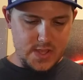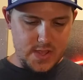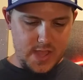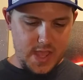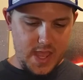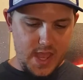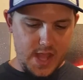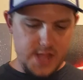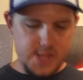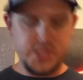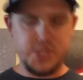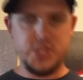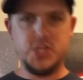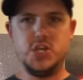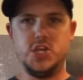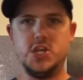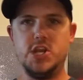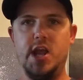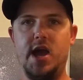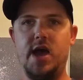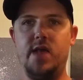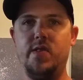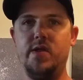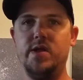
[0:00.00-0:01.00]
Cage
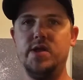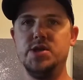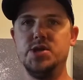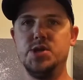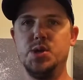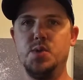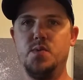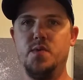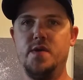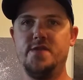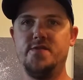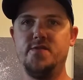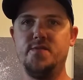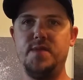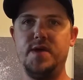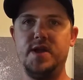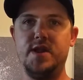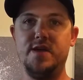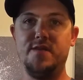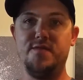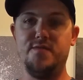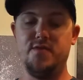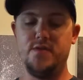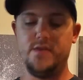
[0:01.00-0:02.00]
Challenge. Or
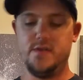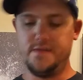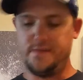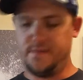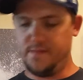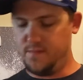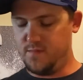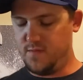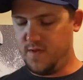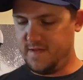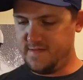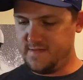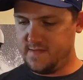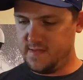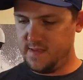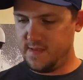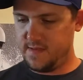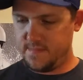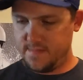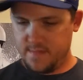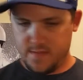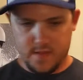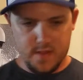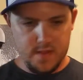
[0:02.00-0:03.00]
WrestleMania if you're into
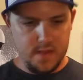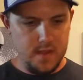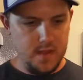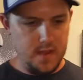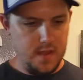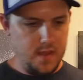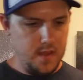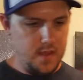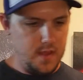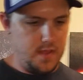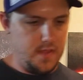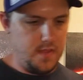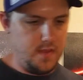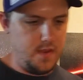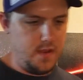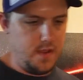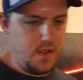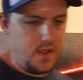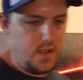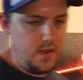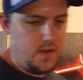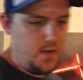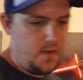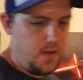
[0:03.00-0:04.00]
wrestling. There you
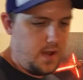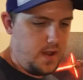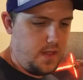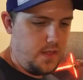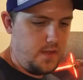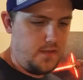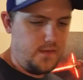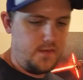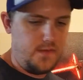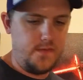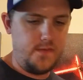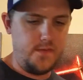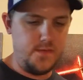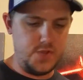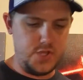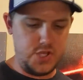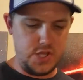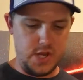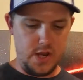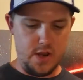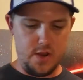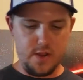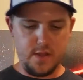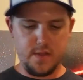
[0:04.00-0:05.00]
go. Another
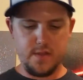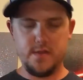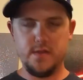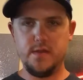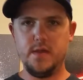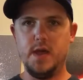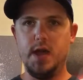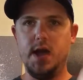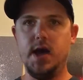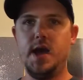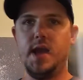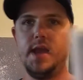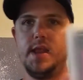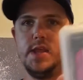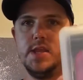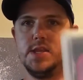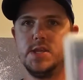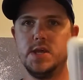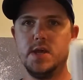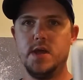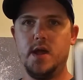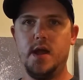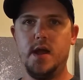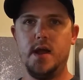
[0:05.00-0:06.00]
generic
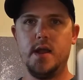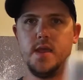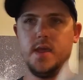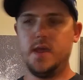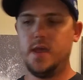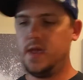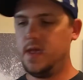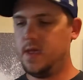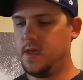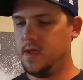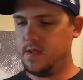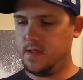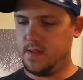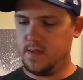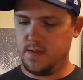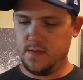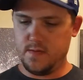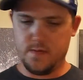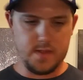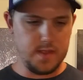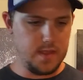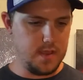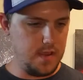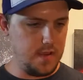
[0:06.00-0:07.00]
NHL hockey. No
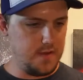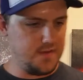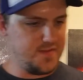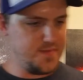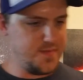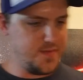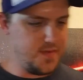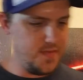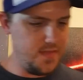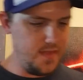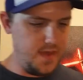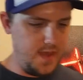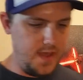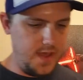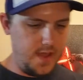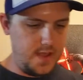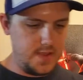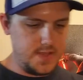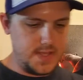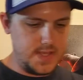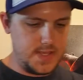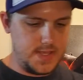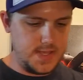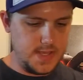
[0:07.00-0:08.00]
one cares about
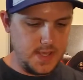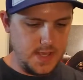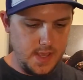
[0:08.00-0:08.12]
that.